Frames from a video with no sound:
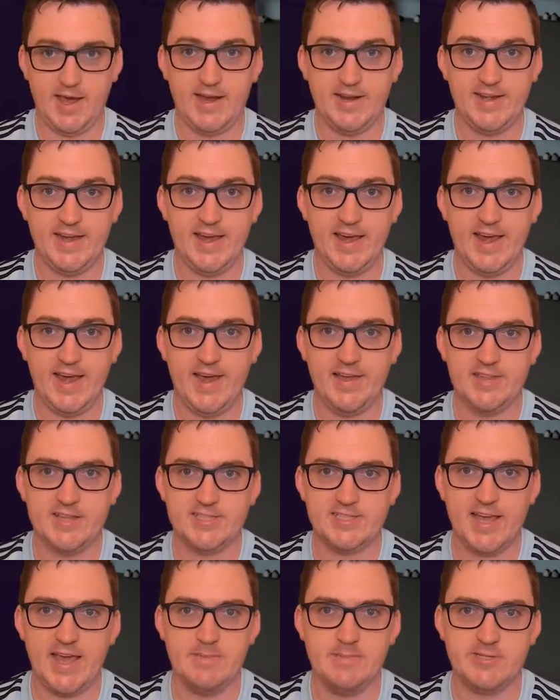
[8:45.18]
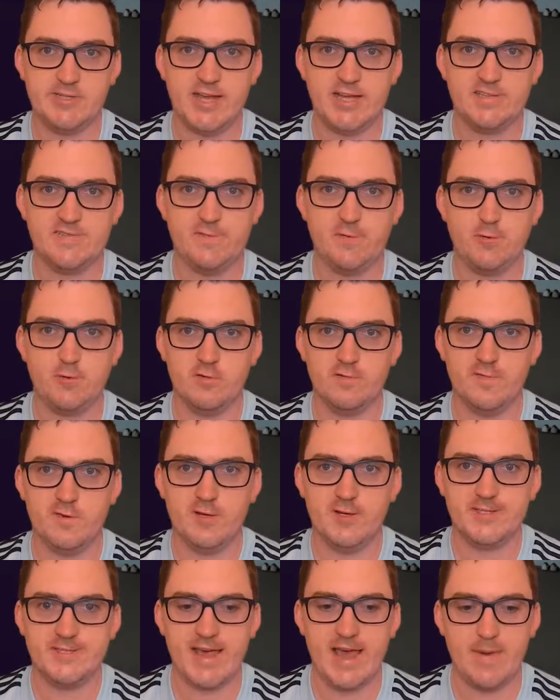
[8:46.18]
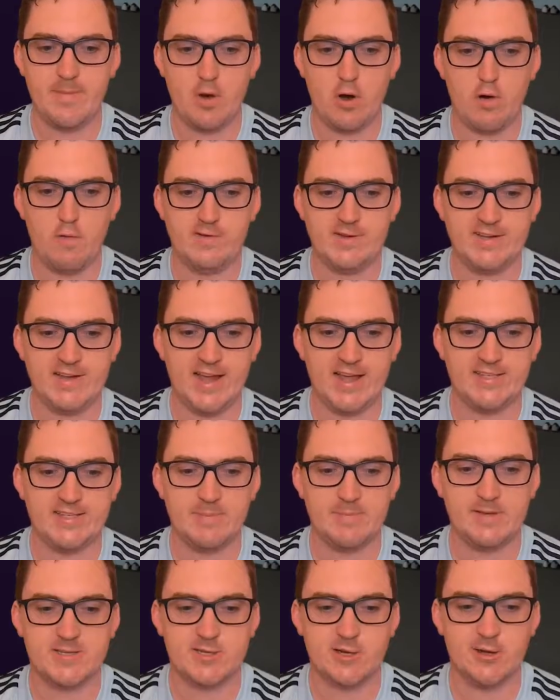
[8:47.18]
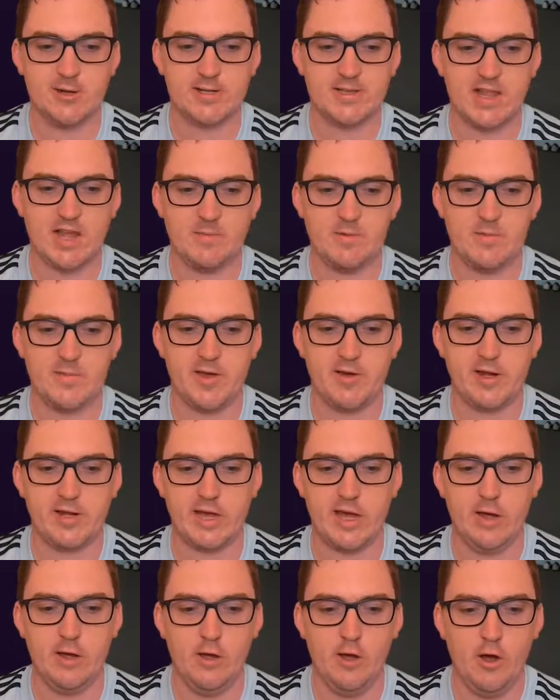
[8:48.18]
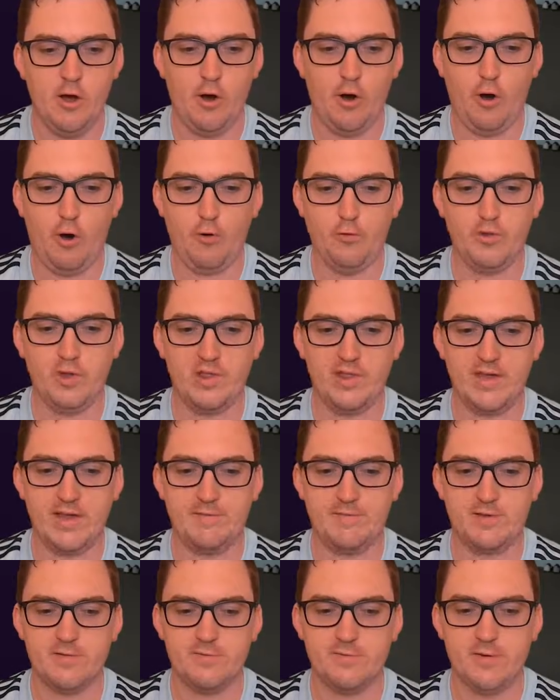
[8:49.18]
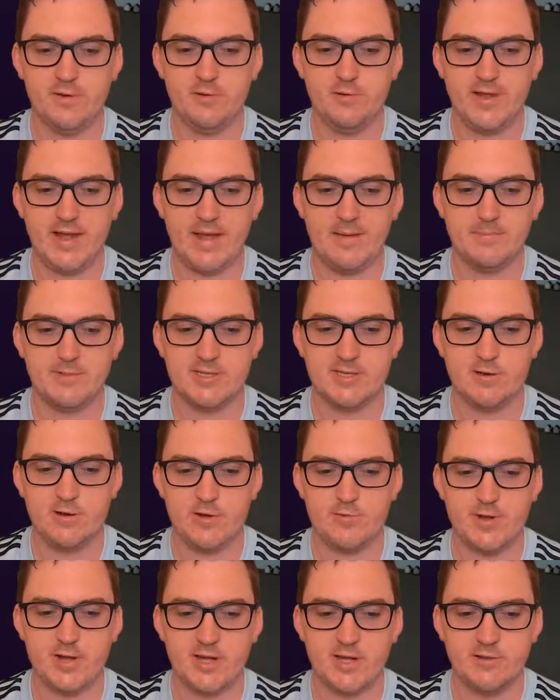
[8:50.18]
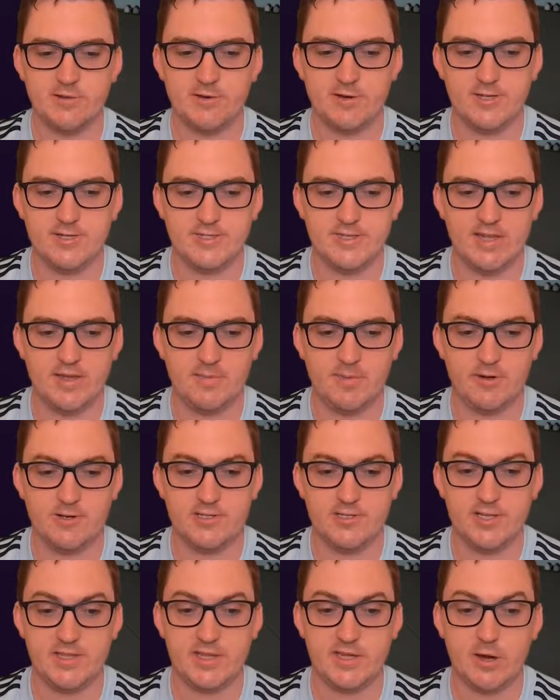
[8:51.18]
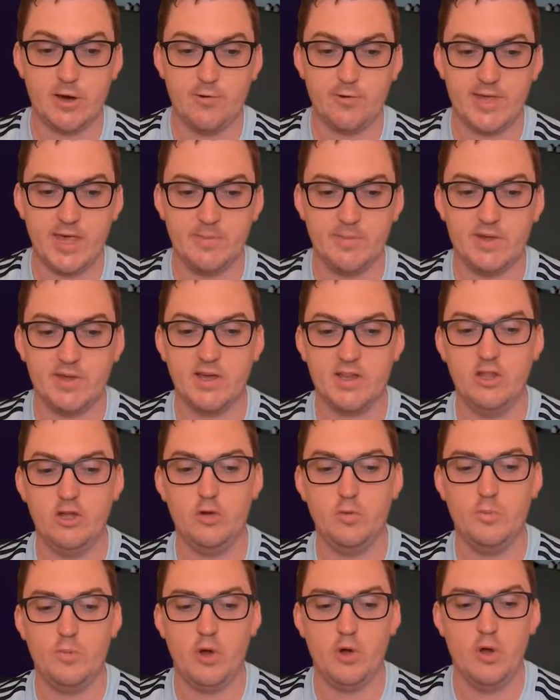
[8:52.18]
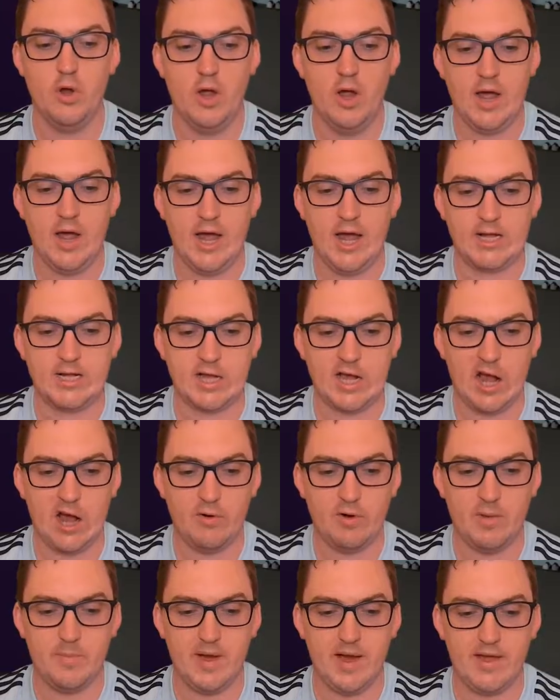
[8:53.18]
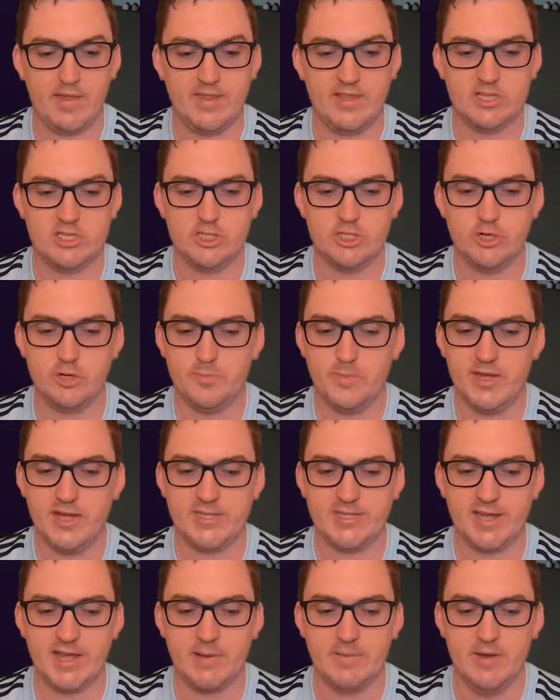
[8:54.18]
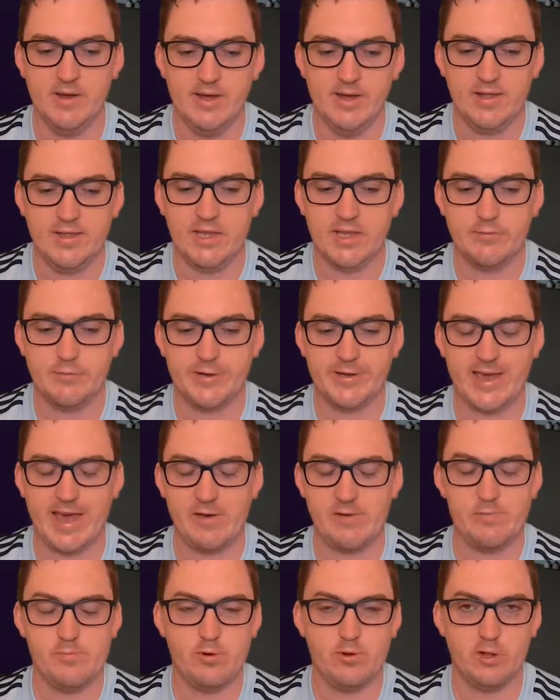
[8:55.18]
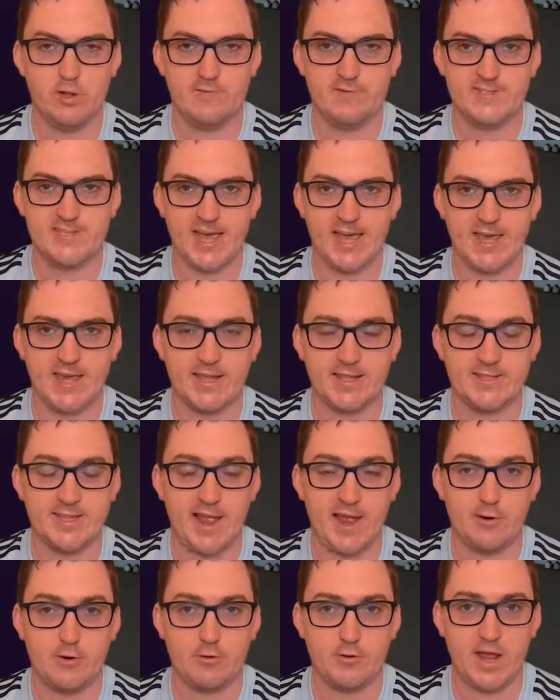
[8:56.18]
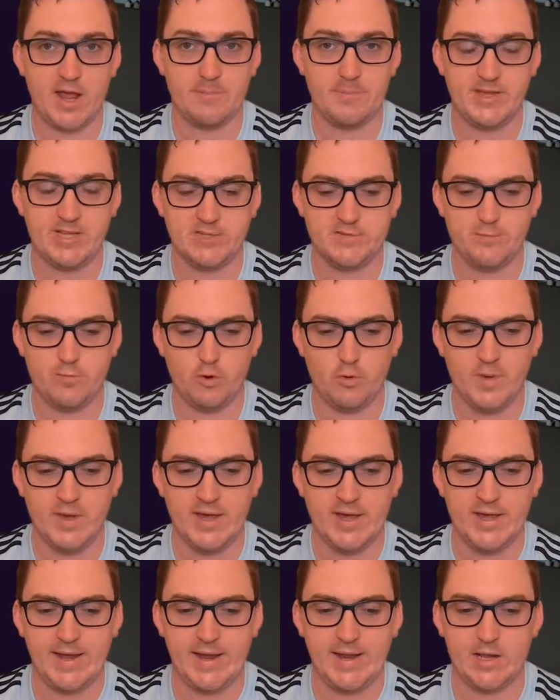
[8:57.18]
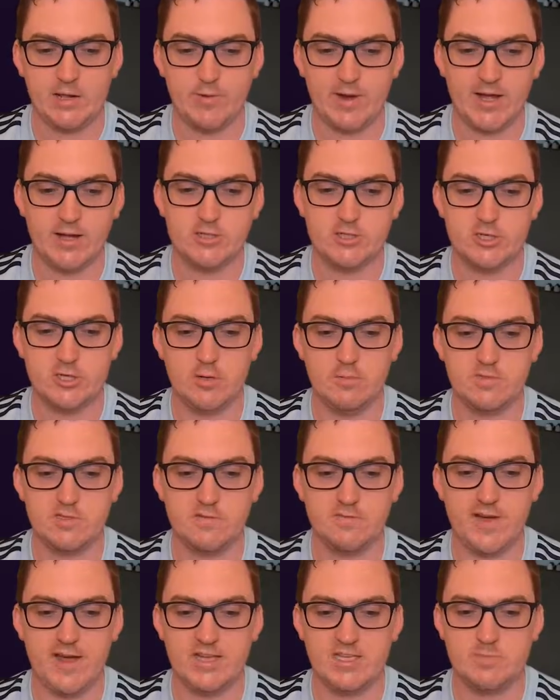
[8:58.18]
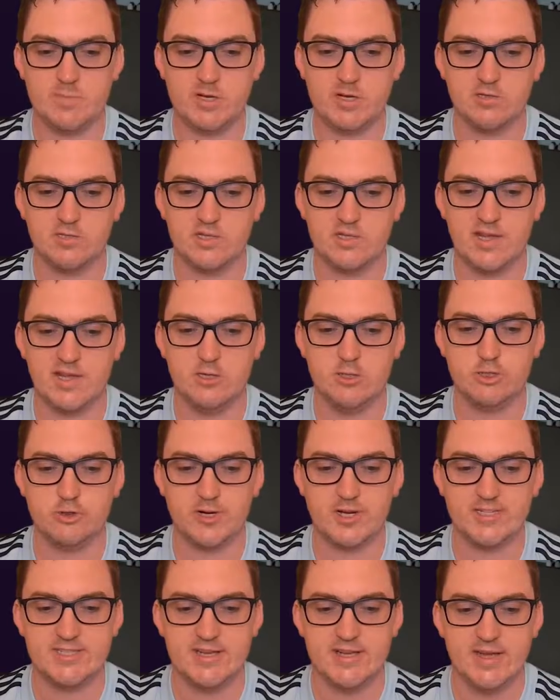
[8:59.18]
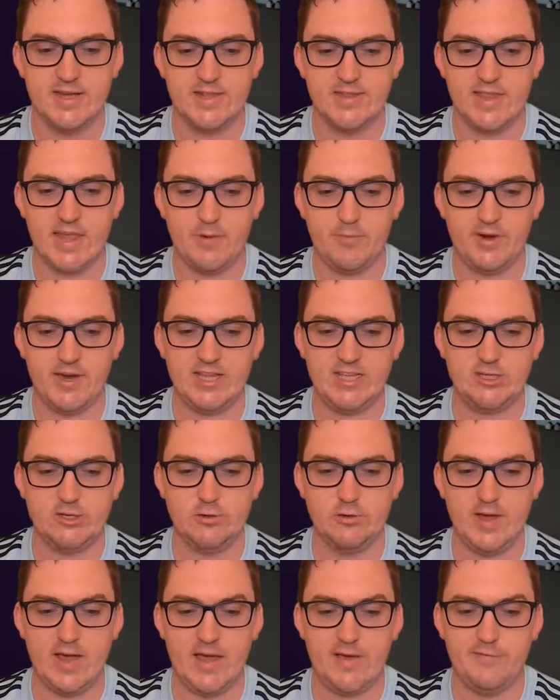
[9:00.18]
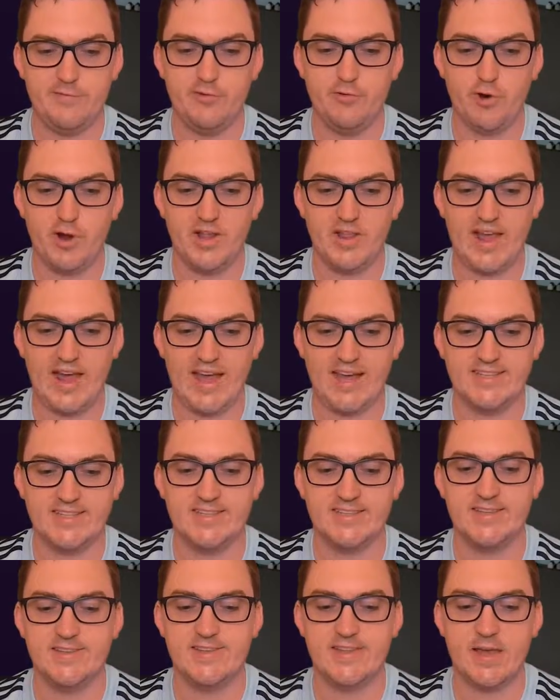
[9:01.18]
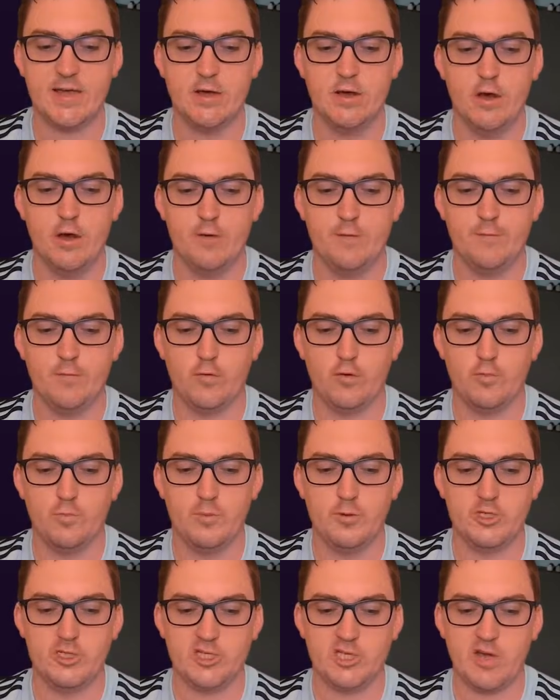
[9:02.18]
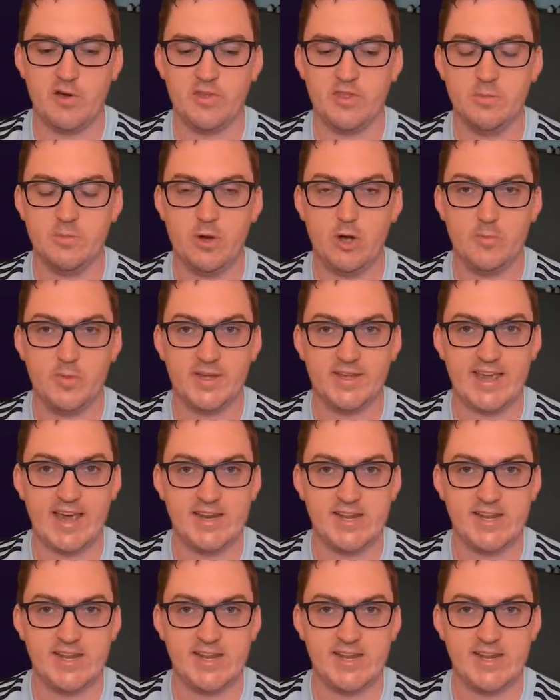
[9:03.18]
And here are the team sheets for the first game of today's episode, Club America. On the left, a few names that I recognise there, mostly the goalkeeper Guillermo Ochoa, but this should be a team that we're capable of taking down on our best form anyway. In terms of us, because of the injuries that we do have, Doyle Hayes is in there for Busio at the moment.